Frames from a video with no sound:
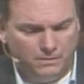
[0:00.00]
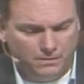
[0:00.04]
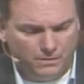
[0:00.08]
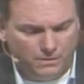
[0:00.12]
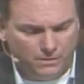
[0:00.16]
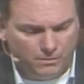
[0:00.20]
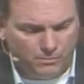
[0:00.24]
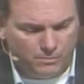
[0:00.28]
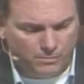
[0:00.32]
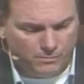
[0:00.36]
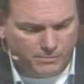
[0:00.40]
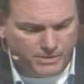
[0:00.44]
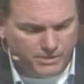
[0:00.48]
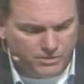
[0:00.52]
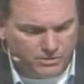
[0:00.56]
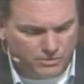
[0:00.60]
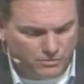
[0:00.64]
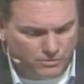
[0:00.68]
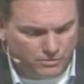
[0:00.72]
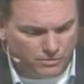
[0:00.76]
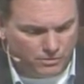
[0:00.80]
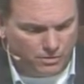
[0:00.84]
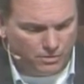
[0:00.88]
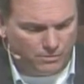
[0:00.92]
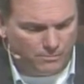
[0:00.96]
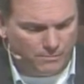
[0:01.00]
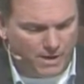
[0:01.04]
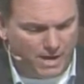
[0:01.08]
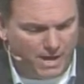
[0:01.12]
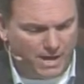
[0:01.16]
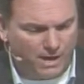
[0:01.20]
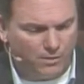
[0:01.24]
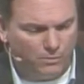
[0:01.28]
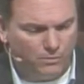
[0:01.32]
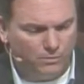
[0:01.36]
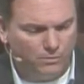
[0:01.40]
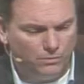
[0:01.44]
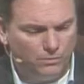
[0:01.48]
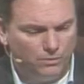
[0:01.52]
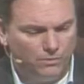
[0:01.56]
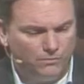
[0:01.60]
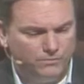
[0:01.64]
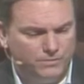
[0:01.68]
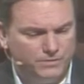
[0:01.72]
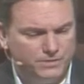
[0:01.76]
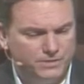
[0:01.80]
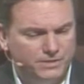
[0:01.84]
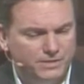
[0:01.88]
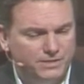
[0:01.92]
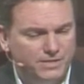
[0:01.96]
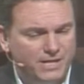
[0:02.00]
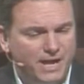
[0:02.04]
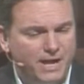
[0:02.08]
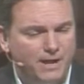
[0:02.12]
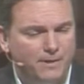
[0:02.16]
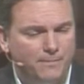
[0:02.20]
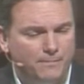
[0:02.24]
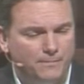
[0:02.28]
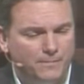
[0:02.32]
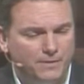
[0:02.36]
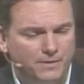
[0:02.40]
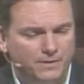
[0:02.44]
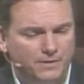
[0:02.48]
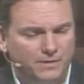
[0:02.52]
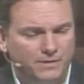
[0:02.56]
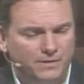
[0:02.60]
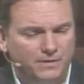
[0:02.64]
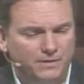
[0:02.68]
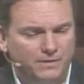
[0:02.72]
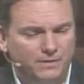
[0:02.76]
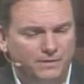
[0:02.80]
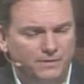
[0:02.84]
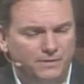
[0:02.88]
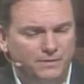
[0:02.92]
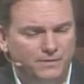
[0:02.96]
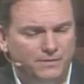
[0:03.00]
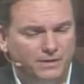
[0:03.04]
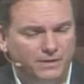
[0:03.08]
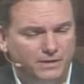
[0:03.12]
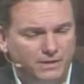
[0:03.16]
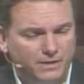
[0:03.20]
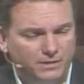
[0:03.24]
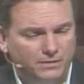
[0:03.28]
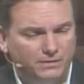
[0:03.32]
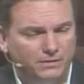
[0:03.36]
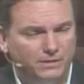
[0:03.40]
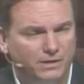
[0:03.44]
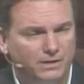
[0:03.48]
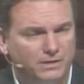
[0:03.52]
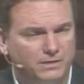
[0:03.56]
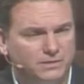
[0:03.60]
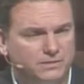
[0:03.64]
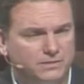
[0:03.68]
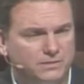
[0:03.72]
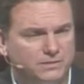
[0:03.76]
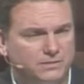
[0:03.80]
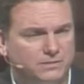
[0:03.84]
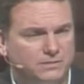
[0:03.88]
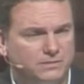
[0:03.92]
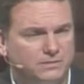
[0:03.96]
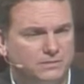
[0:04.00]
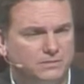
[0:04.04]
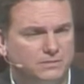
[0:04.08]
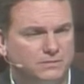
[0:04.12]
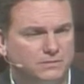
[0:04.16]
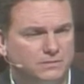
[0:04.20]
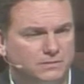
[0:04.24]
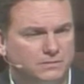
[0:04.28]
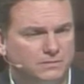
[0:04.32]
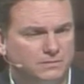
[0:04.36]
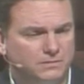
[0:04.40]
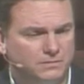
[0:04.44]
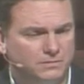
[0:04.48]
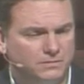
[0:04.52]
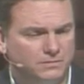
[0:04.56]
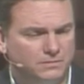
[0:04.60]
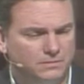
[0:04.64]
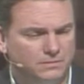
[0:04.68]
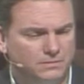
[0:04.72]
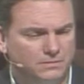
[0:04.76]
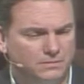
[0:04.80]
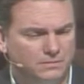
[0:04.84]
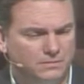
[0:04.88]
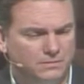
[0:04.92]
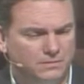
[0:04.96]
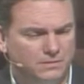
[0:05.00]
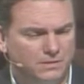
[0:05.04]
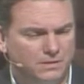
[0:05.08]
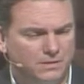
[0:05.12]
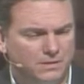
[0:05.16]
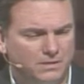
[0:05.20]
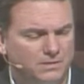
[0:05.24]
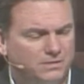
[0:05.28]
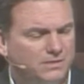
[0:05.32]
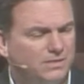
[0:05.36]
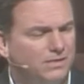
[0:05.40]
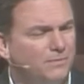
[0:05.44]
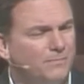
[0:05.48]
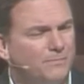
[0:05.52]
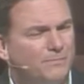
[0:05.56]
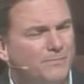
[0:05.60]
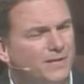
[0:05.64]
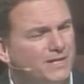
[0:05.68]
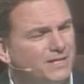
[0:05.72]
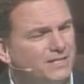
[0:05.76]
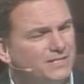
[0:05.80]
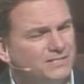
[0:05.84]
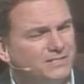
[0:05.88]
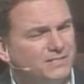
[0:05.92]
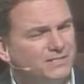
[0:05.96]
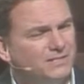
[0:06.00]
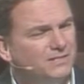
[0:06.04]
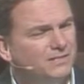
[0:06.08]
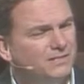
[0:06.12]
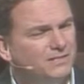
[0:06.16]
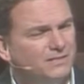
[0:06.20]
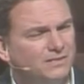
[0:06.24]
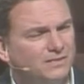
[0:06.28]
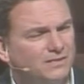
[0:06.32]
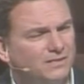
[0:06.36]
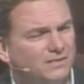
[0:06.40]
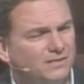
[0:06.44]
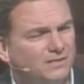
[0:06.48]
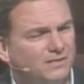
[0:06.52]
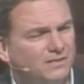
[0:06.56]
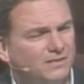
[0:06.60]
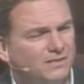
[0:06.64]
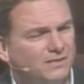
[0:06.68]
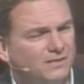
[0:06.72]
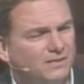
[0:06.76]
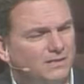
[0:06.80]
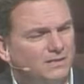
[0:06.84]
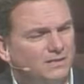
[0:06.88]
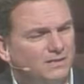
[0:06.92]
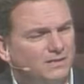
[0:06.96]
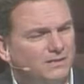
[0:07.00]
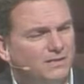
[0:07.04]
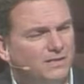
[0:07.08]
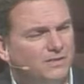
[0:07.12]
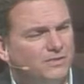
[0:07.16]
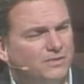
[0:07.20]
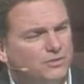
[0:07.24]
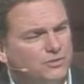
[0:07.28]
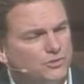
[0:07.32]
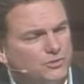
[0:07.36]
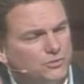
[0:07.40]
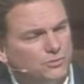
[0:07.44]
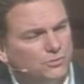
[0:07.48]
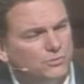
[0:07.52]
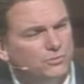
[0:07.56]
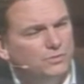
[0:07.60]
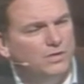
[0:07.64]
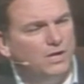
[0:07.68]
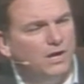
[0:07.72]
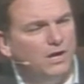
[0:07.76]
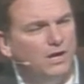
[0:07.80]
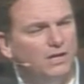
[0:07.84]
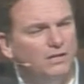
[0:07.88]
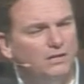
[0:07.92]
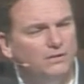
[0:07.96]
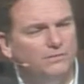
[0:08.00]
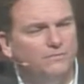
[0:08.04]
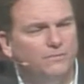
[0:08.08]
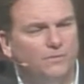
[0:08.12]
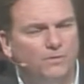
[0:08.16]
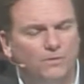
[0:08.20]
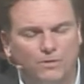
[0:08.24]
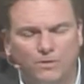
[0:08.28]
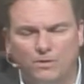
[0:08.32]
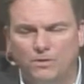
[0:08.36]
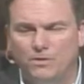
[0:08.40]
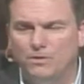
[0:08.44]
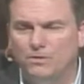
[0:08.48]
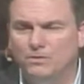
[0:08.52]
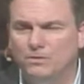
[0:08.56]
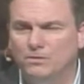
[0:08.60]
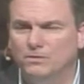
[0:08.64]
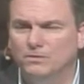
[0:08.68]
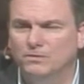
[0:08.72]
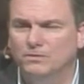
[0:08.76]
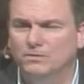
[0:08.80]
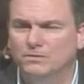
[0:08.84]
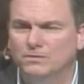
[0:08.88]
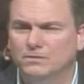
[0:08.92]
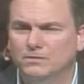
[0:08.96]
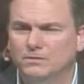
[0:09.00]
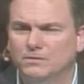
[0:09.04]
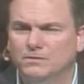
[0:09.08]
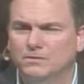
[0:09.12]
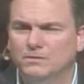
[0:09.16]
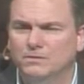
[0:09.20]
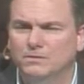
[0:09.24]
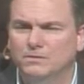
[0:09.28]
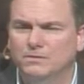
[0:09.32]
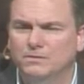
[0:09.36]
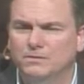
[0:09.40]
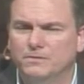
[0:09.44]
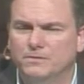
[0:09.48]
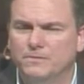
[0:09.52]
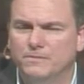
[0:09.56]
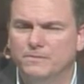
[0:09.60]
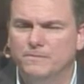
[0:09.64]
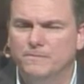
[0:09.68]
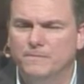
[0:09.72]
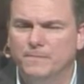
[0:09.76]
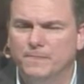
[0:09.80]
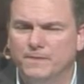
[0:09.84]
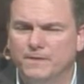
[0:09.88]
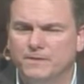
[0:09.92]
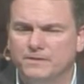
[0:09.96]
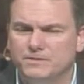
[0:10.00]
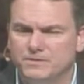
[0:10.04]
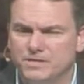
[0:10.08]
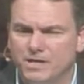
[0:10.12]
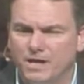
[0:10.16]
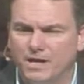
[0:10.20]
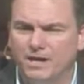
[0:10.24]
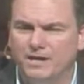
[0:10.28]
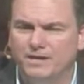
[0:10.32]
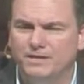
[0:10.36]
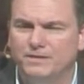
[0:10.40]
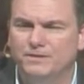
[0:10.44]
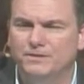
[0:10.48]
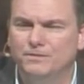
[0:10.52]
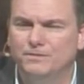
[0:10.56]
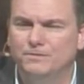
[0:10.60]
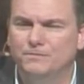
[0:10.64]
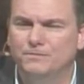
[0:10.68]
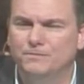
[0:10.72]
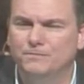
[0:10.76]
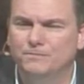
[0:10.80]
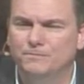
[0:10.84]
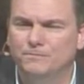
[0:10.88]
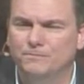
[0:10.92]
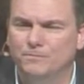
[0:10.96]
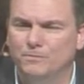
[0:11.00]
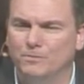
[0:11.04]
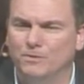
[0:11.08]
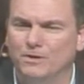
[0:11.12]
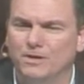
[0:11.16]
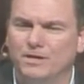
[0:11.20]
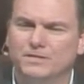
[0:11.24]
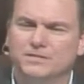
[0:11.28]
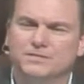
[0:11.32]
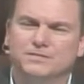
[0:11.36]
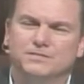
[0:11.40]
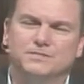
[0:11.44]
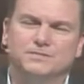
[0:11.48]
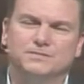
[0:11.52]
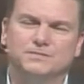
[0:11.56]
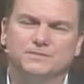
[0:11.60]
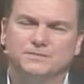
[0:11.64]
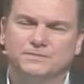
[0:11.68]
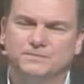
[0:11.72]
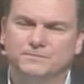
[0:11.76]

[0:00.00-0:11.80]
And when we turn our power over to them, they kill us. Isn't it amazing that the true God of all died for us?